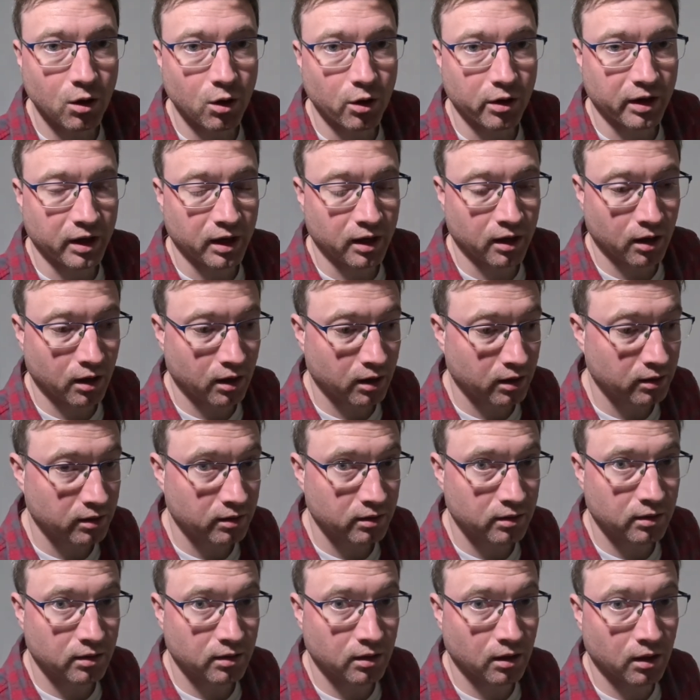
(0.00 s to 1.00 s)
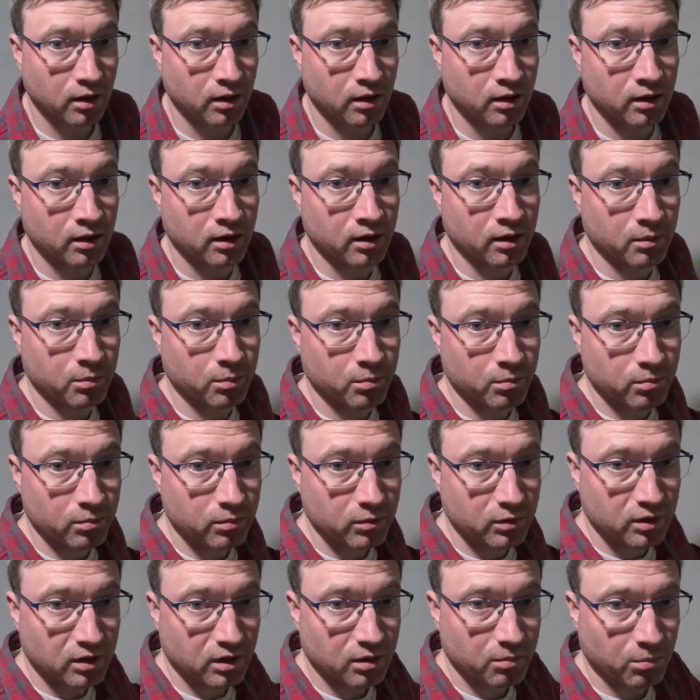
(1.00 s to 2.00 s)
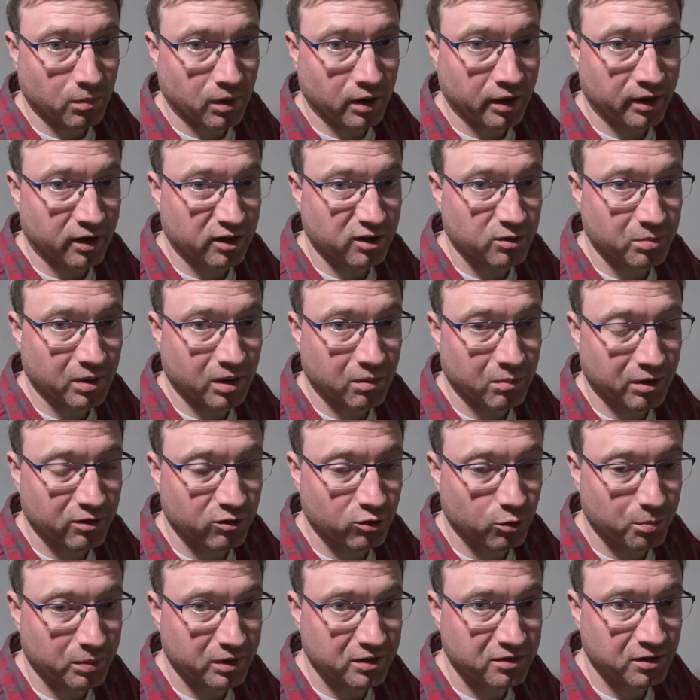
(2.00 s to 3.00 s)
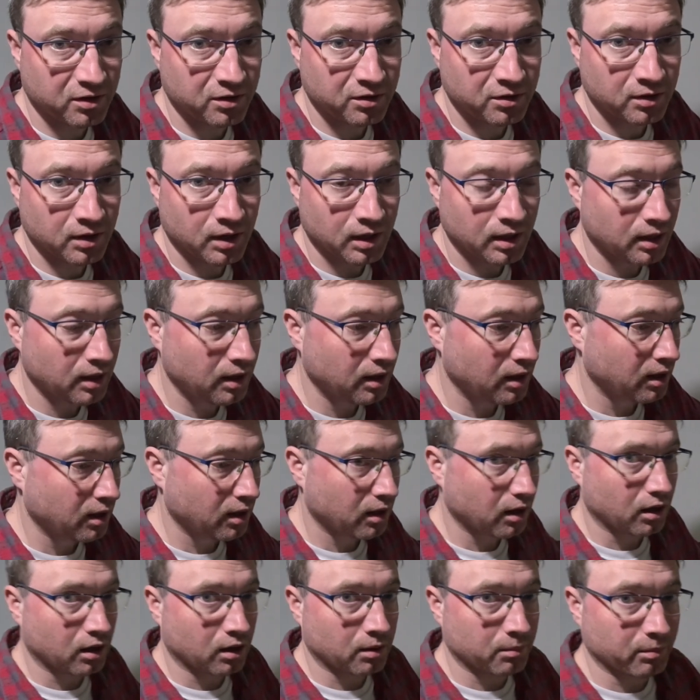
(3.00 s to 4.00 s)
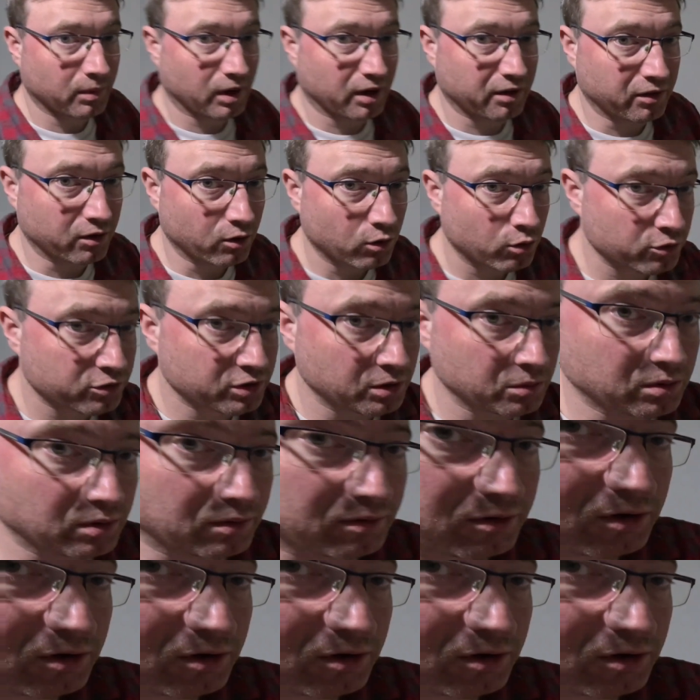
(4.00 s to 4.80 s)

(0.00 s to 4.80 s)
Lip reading: Okay, I did my experimental pieces, and they all seem to